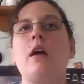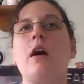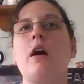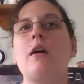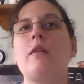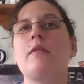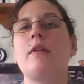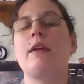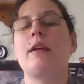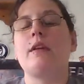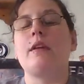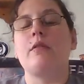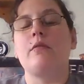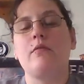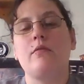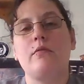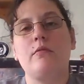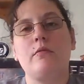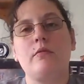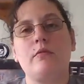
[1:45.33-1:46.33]
I'm like,
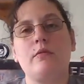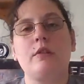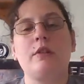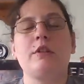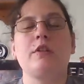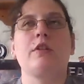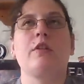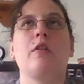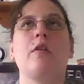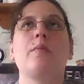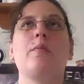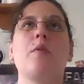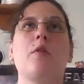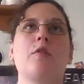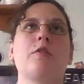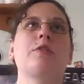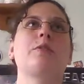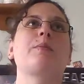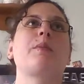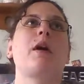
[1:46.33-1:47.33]
you know, a
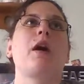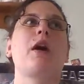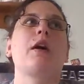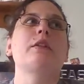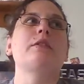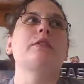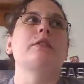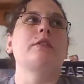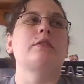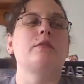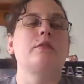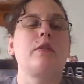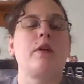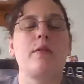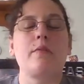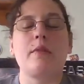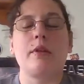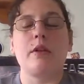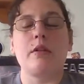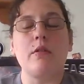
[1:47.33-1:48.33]
bonus box, and
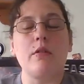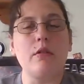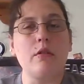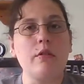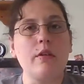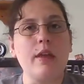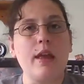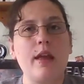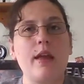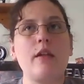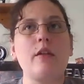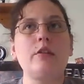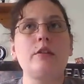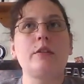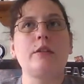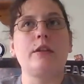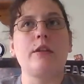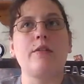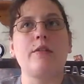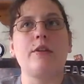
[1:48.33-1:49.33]
I'm like, oh, okay, I'll
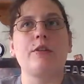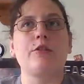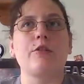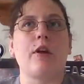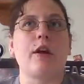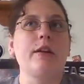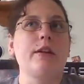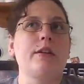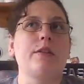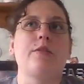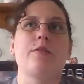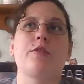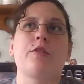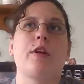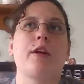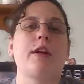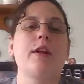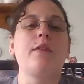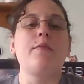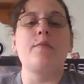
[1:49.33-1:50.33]
give it a try. I never
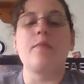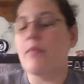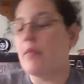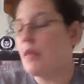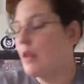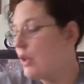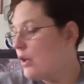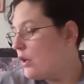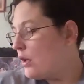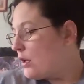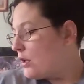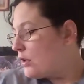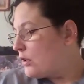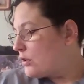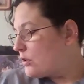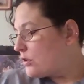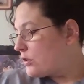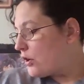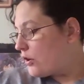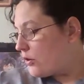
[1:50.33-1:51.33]
tried it.
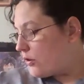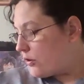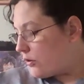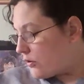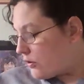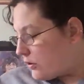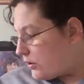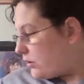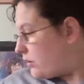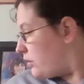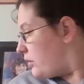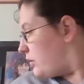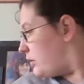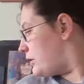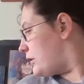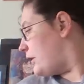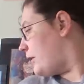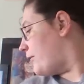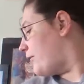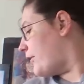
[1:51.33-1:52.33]
So,
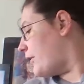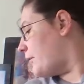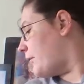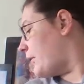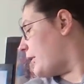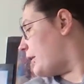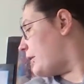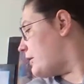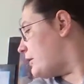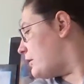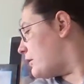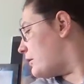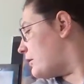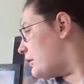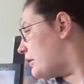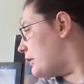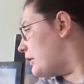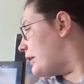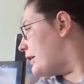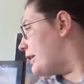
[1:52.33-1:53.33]
let's see if I have my
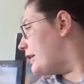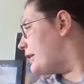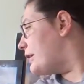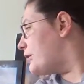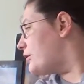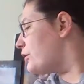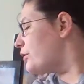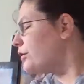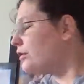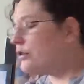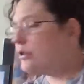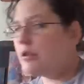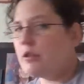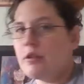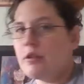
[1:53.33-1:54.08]
scissors.